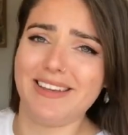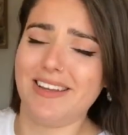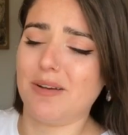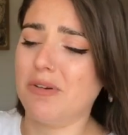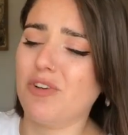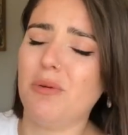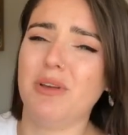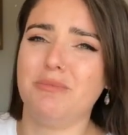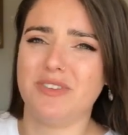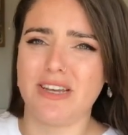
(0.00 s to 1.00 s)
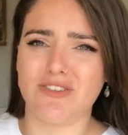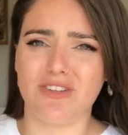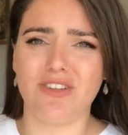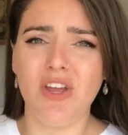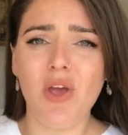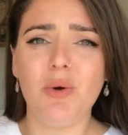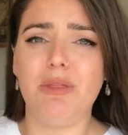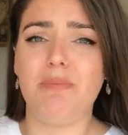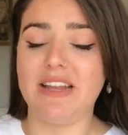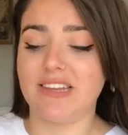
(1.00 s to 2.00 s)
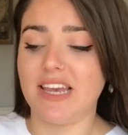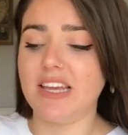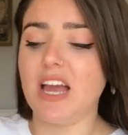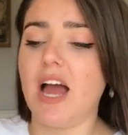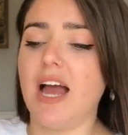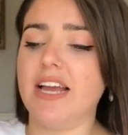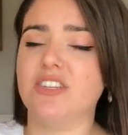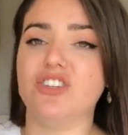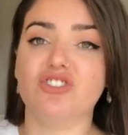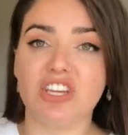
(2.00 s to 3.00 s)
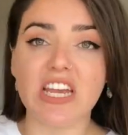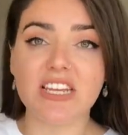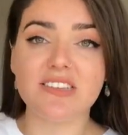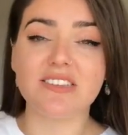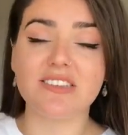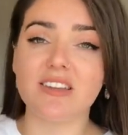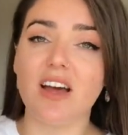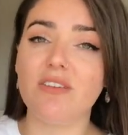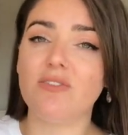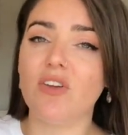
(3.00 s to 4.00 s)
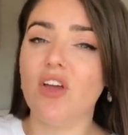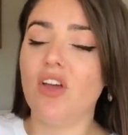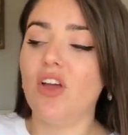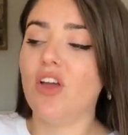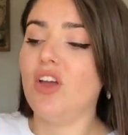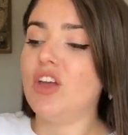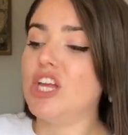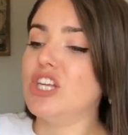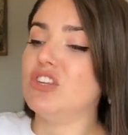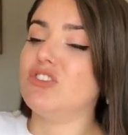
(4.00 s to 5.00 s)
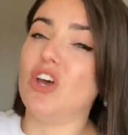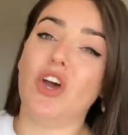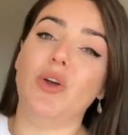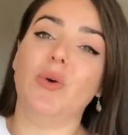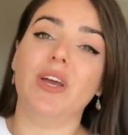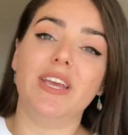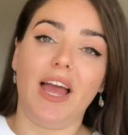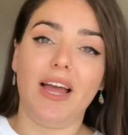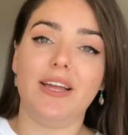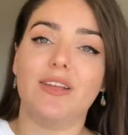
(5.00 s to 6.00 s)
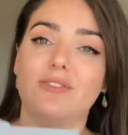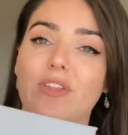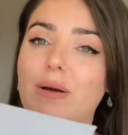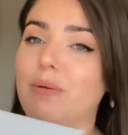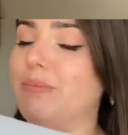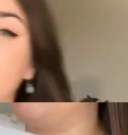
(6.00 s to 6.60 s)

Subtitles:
Like, I've got a bit of obsession with bedding and sheets and stuff, so yeah, got that